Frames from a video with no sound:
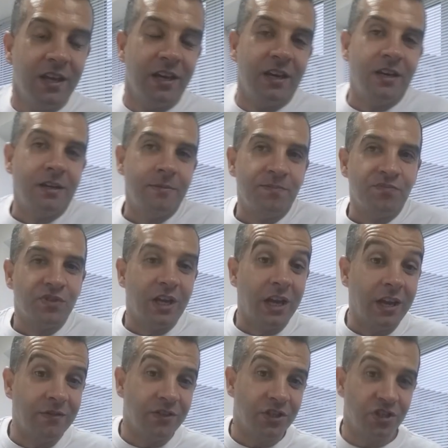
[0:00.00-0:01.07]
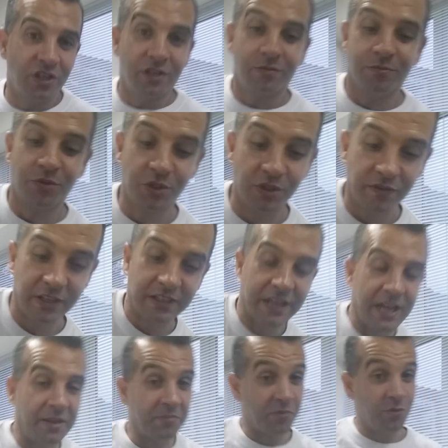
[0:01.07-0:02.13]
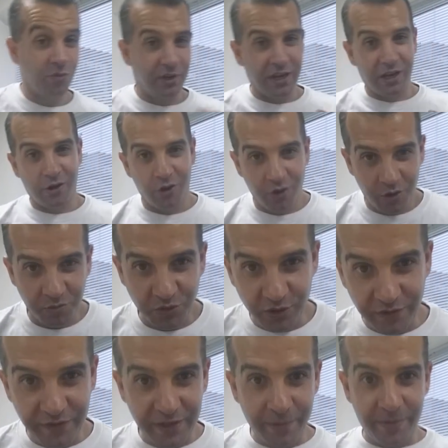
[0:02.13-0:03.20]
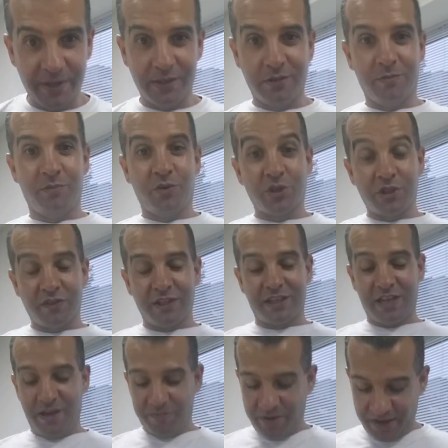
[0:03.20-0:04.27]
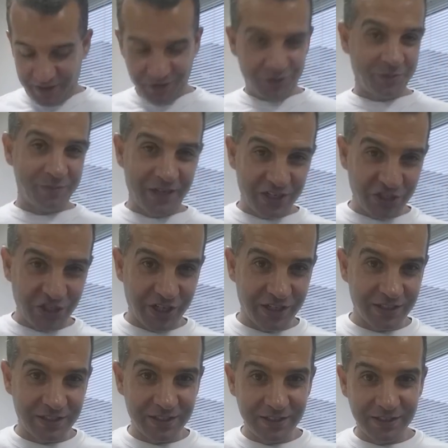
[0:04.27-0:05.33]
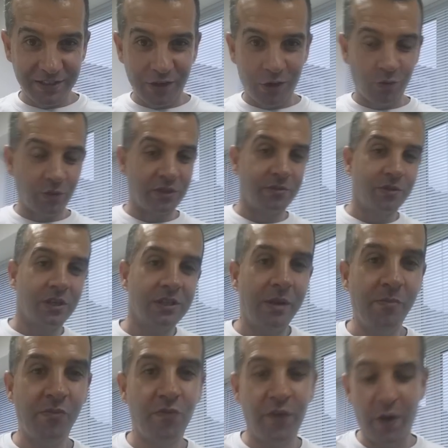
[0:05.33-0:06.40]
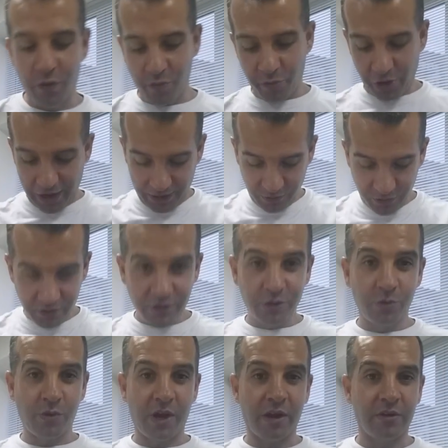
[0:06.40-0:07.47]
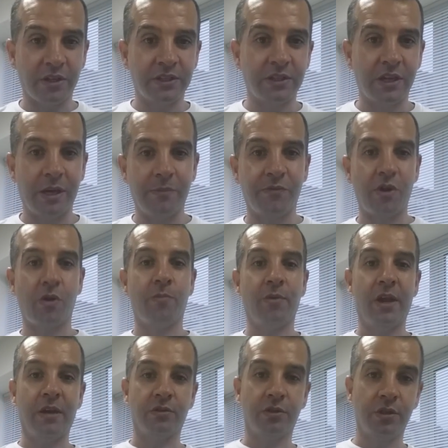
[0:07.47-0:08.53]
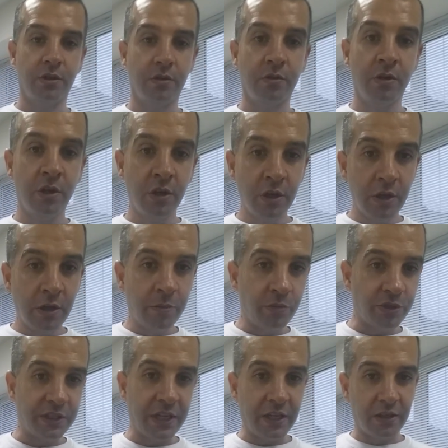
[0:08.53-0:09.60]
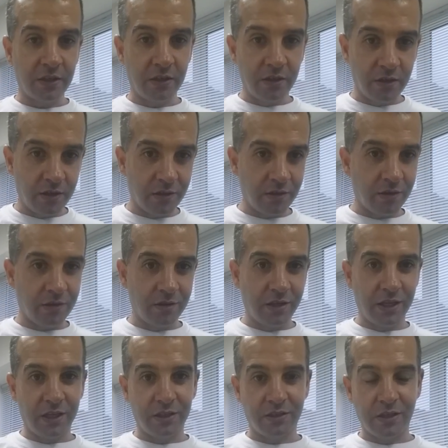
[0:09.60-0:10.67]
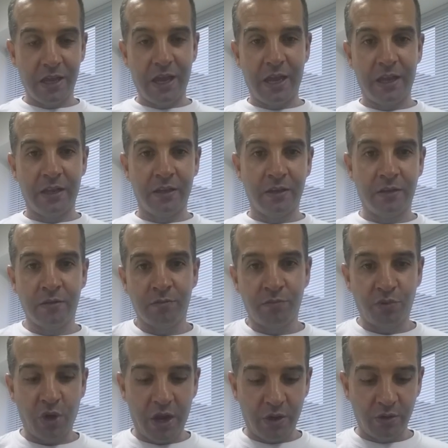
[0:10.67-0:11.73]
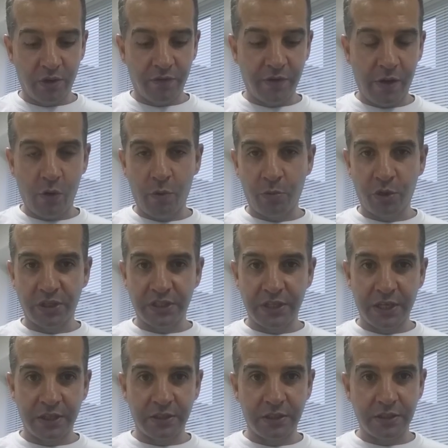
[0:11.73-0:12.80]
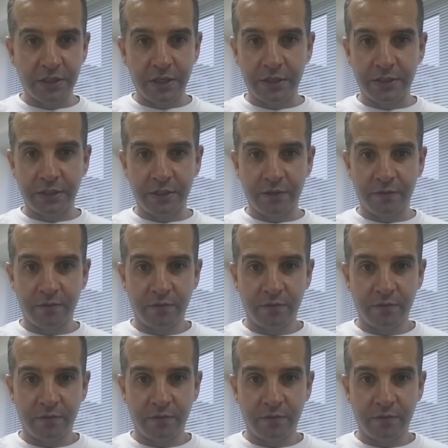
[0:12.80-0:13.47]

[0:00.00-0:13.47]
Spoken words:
I have the shirt most of the time. When I go home to the Philippines, most of the time I use my shirt always, because I'm very proud to wear it. I'm very proud to present this and proud of our President Duterte.